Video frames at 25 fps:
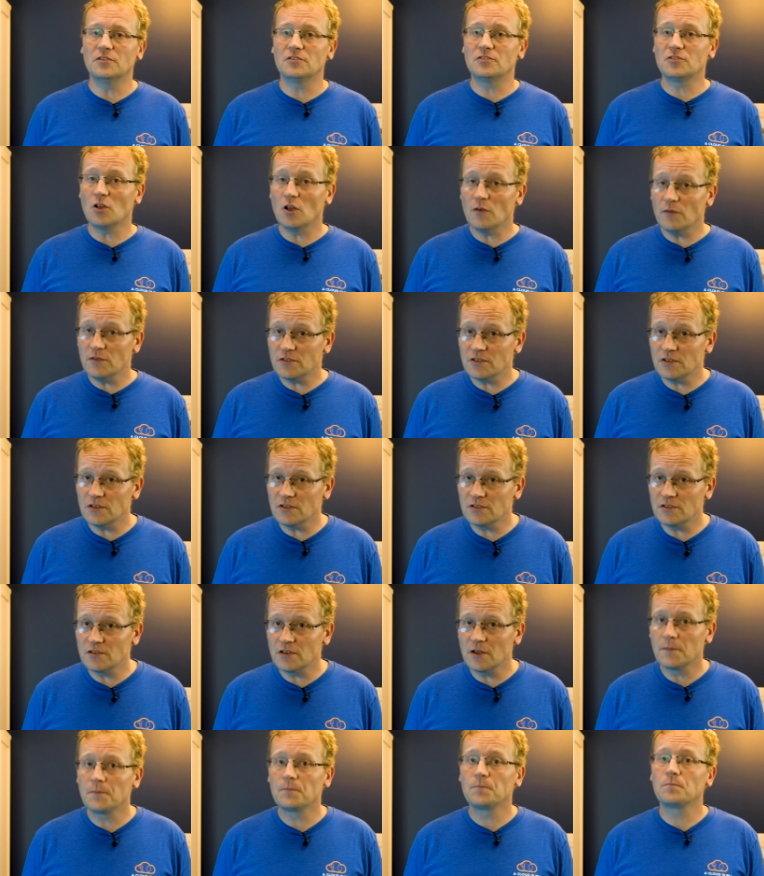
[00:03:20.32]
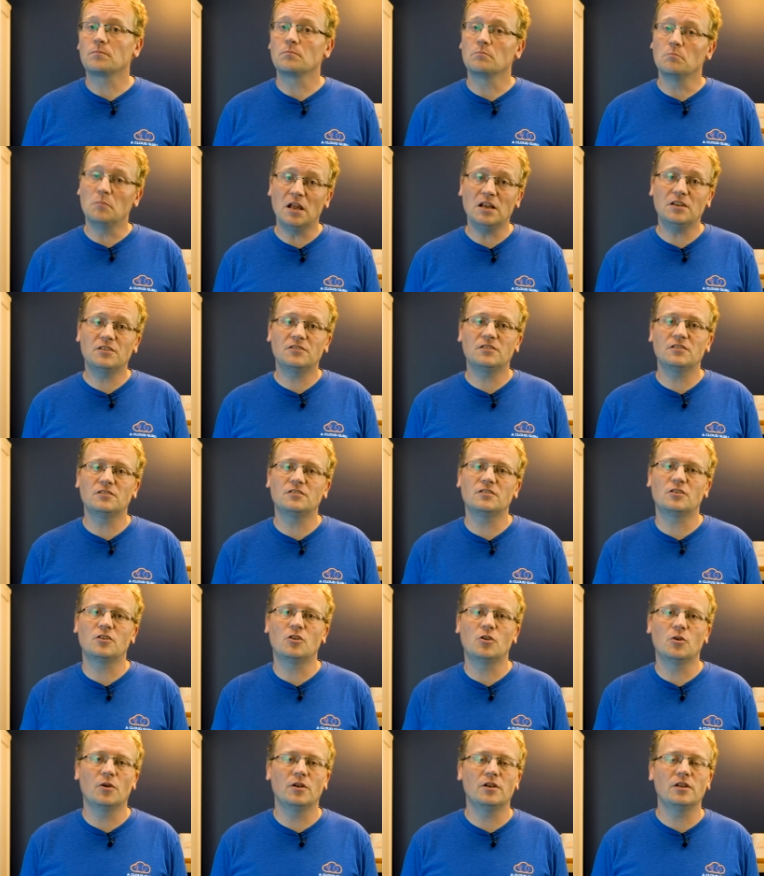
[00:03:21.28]
Services, meets the
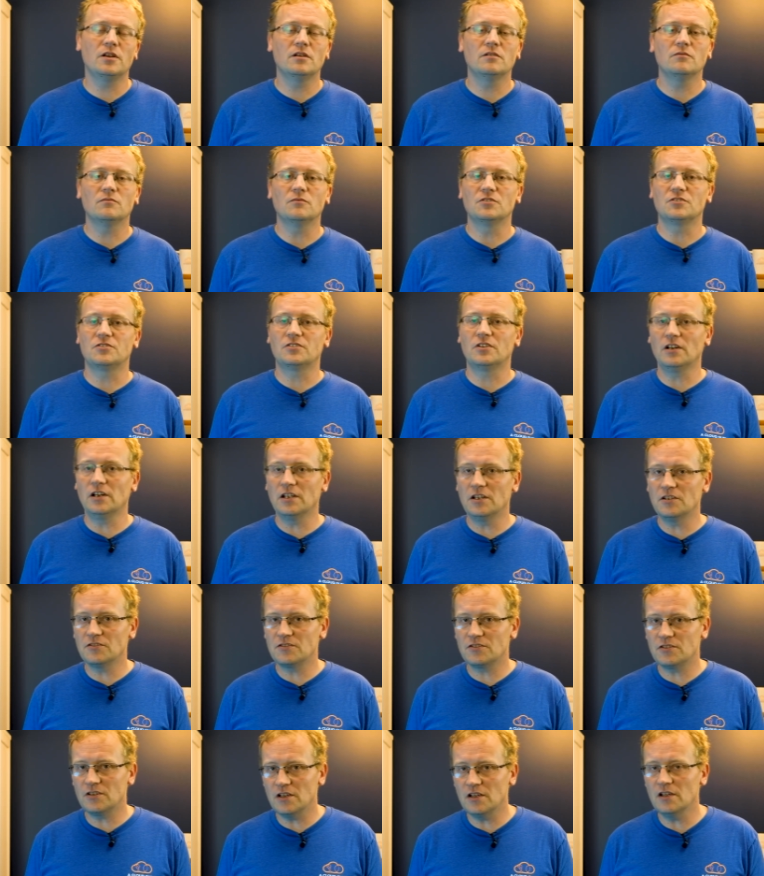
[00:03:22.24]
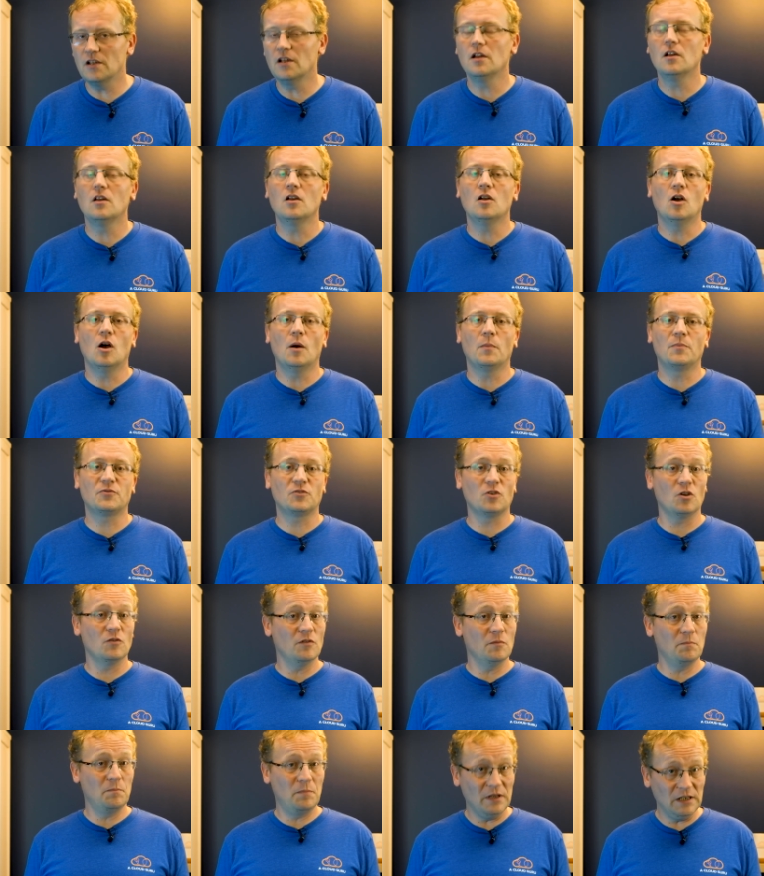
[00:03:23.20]
security, resiliency,
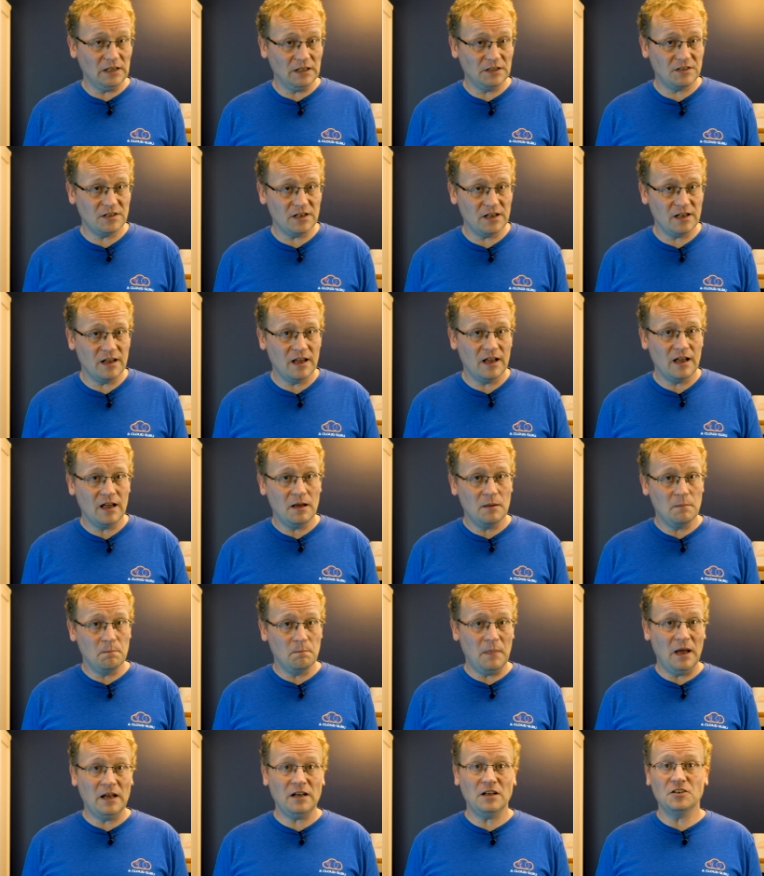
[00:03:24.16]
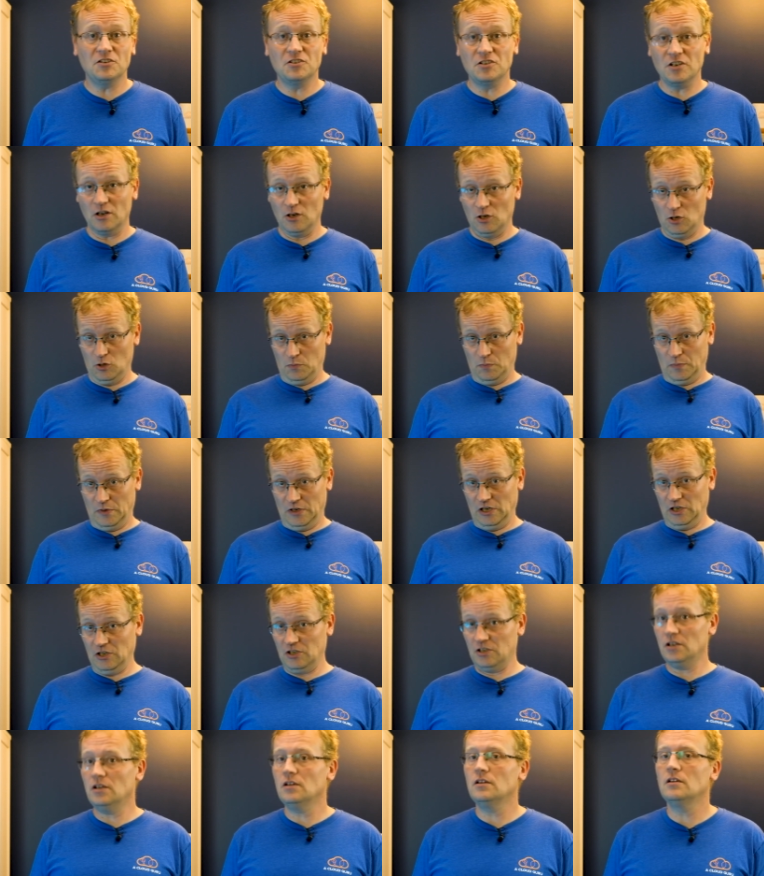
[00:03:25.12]
observability,
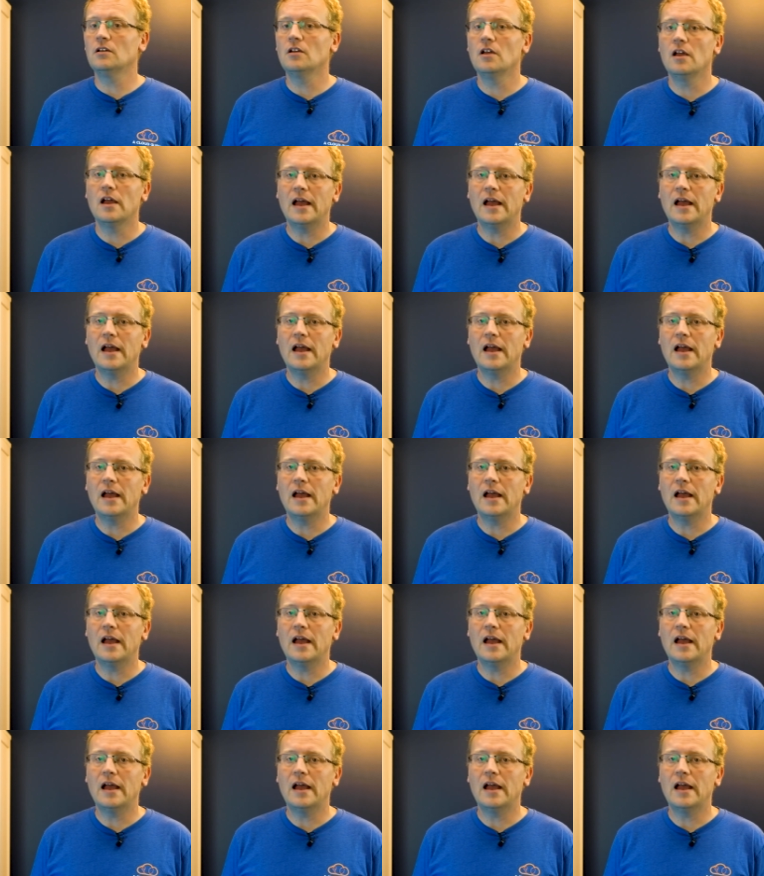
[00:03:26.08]
manageability,